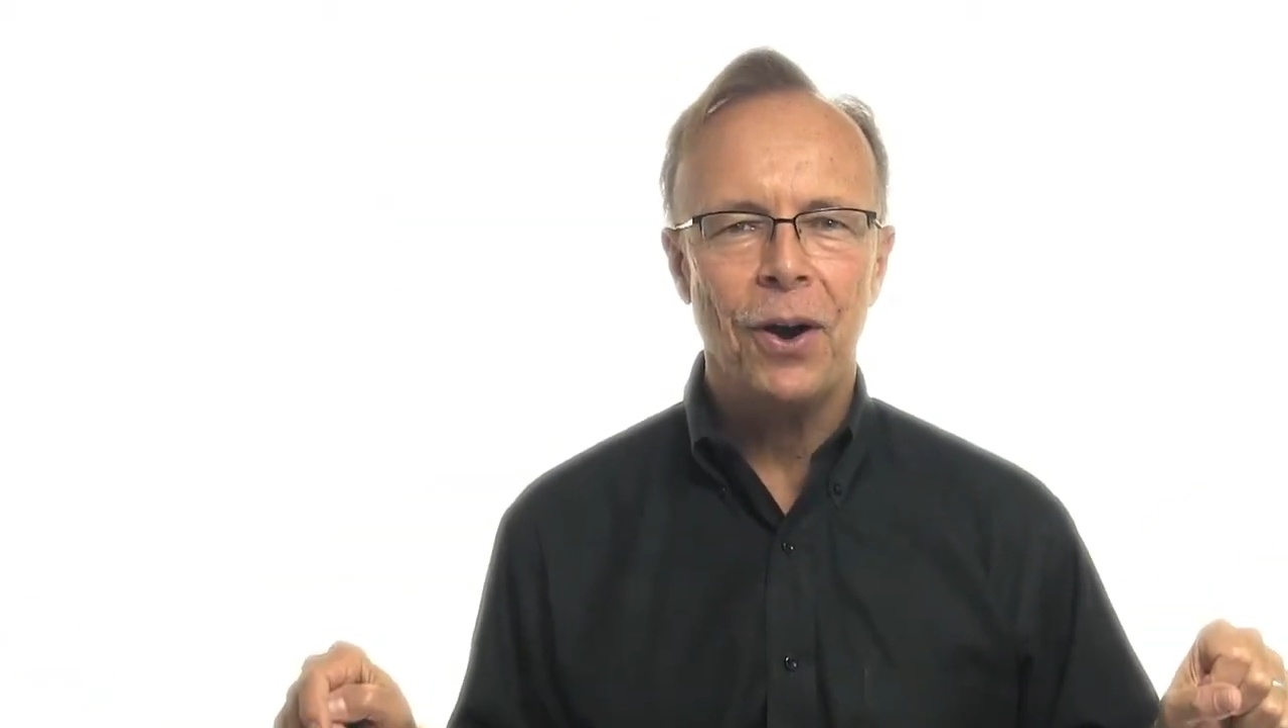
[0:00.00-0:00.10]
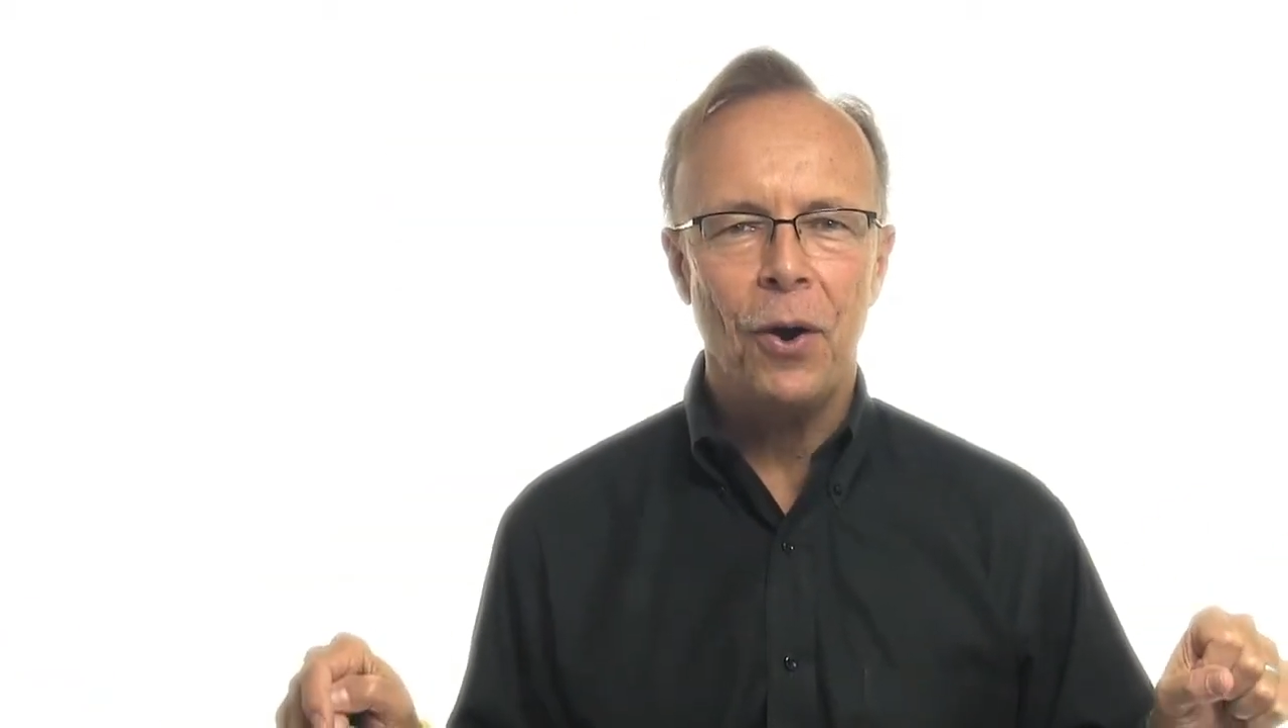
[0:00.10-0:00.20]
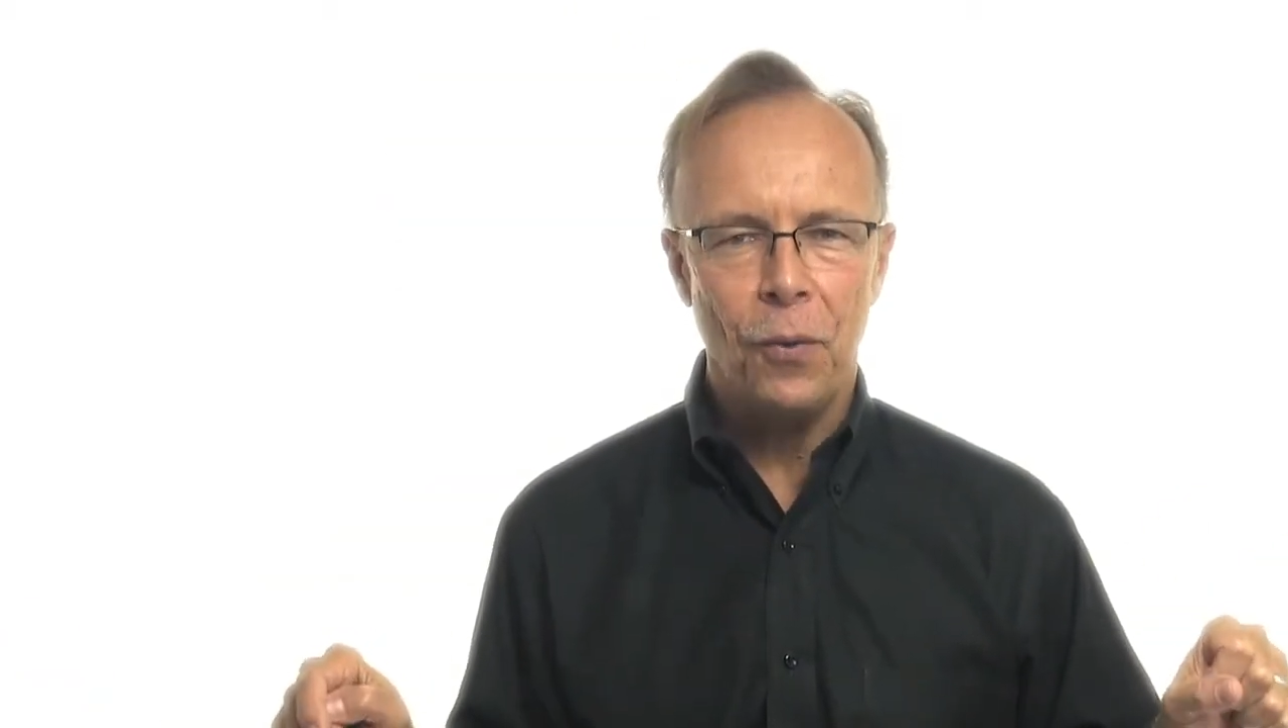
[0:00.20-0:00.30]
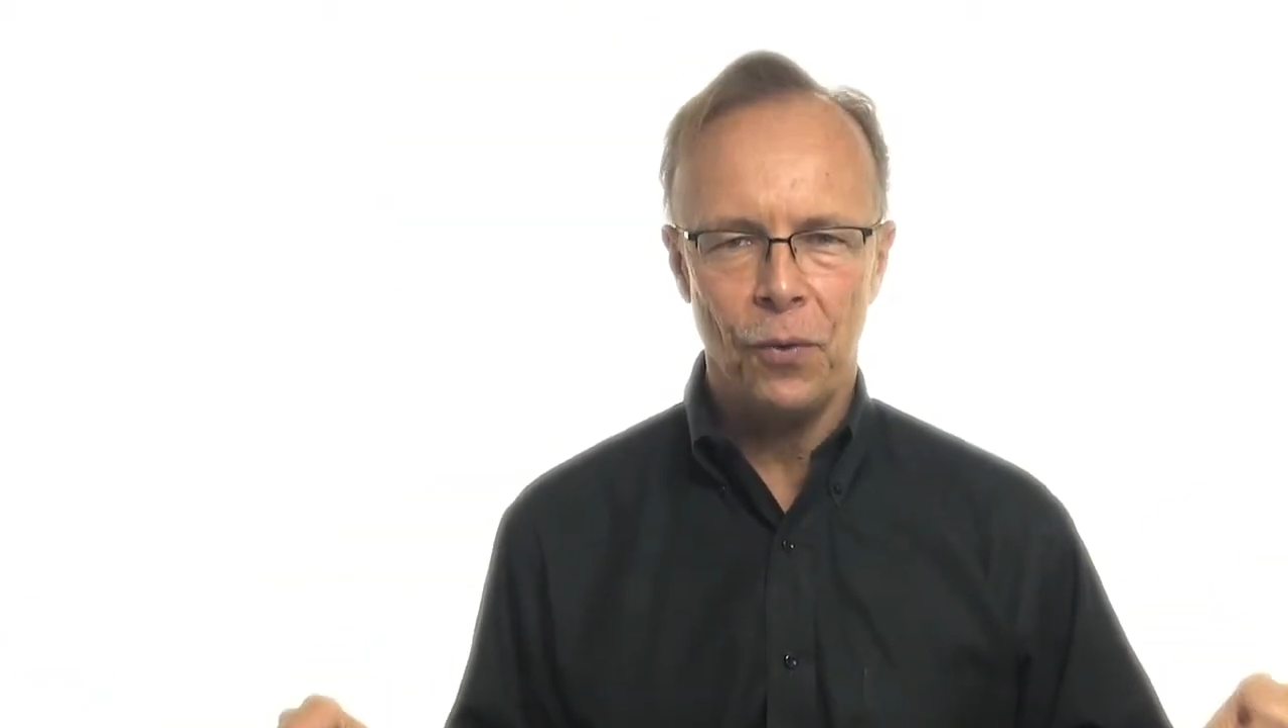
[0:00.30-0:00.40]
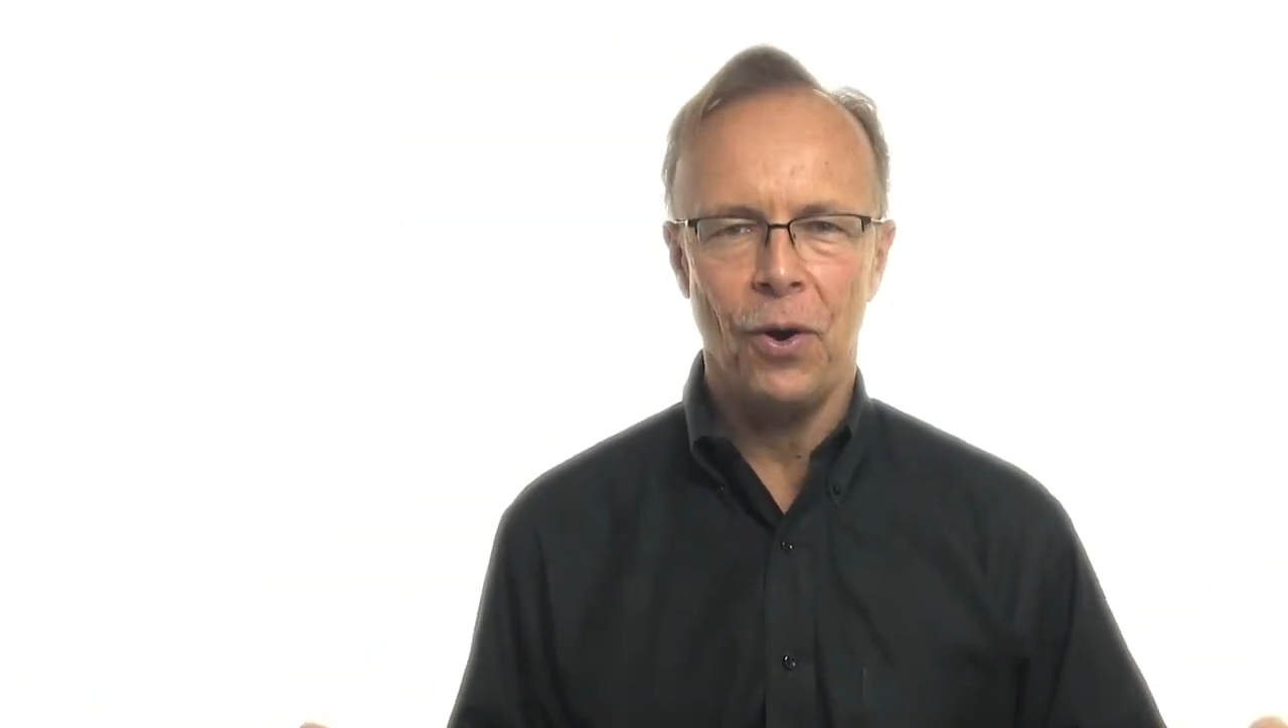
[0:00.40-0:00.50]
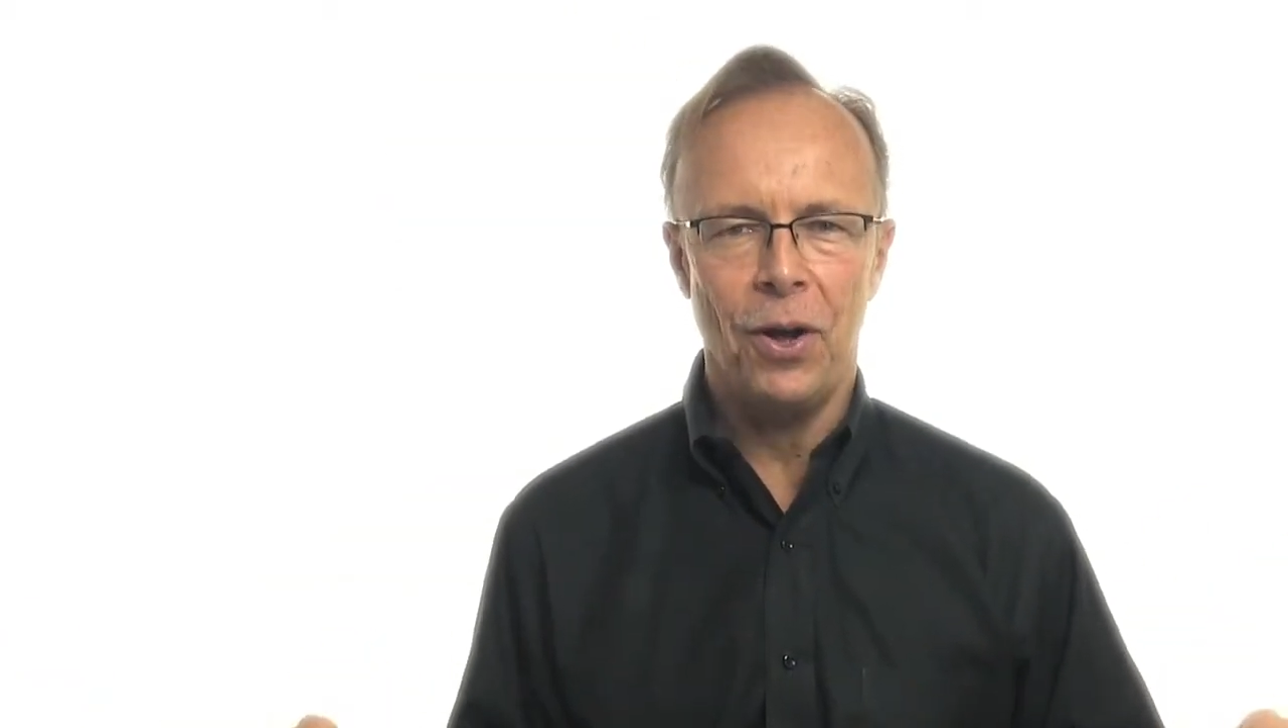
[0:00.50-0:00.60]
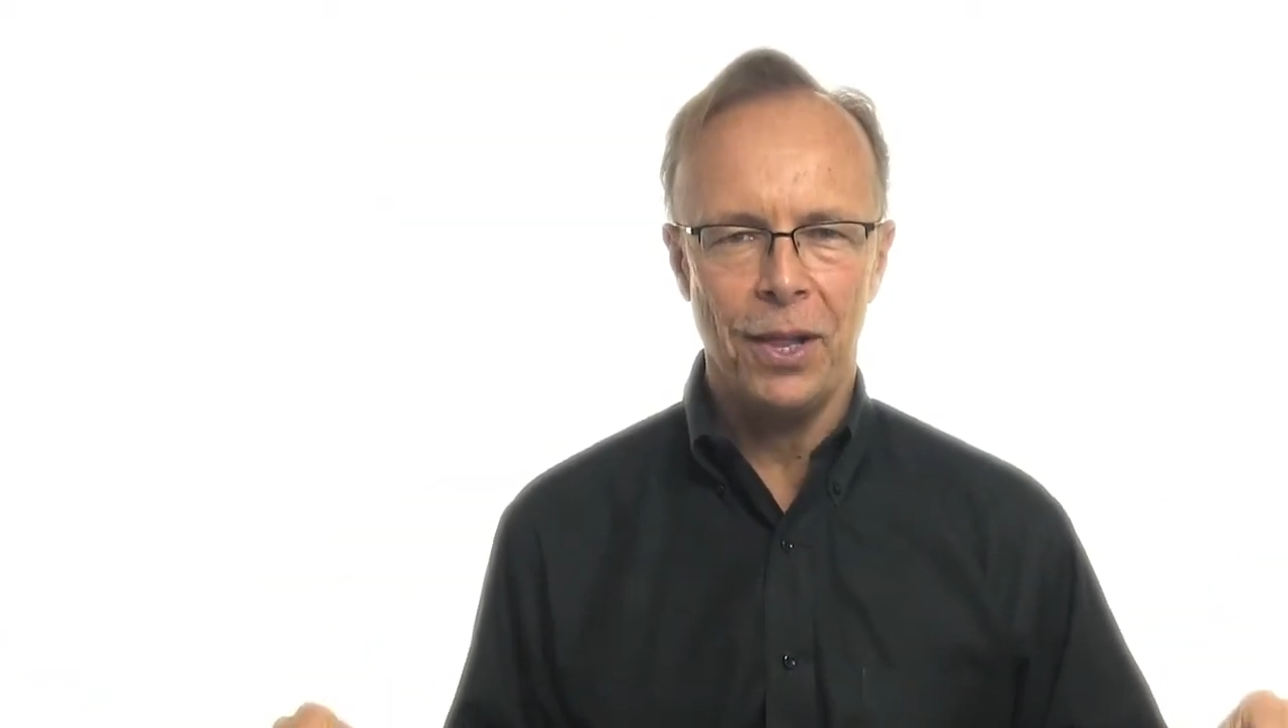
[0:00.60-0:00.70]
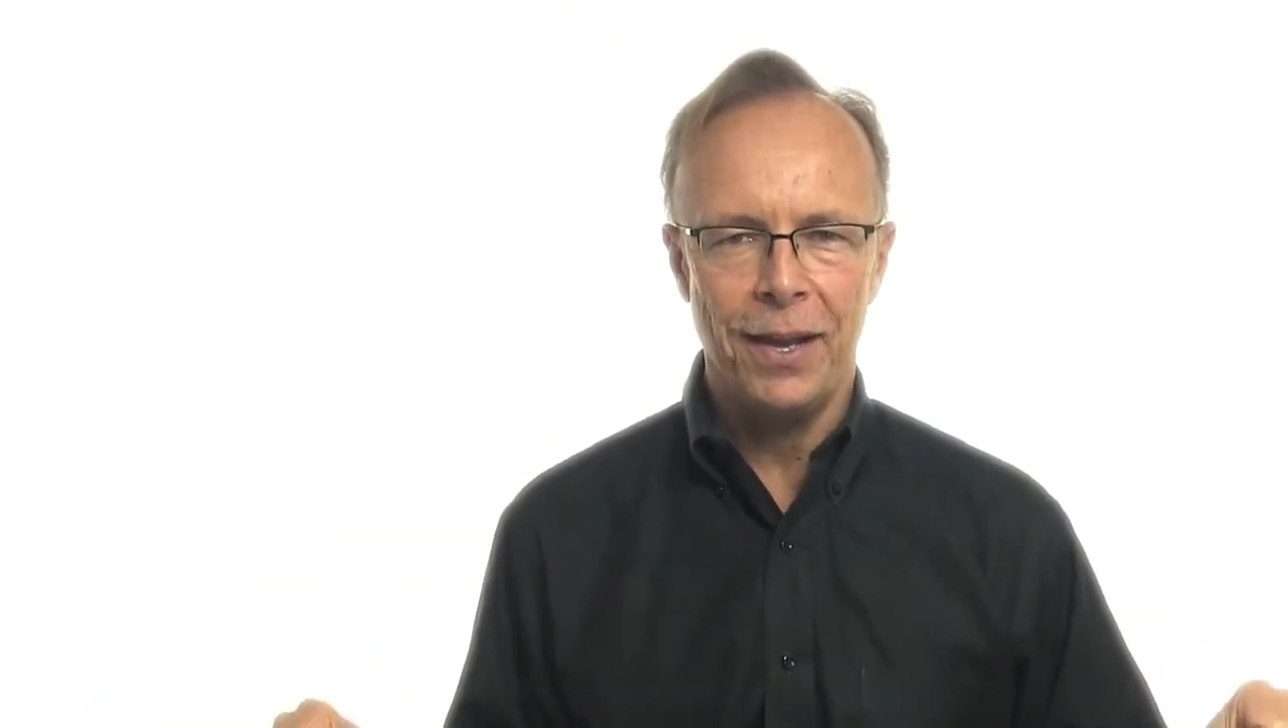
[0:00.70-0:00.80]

overall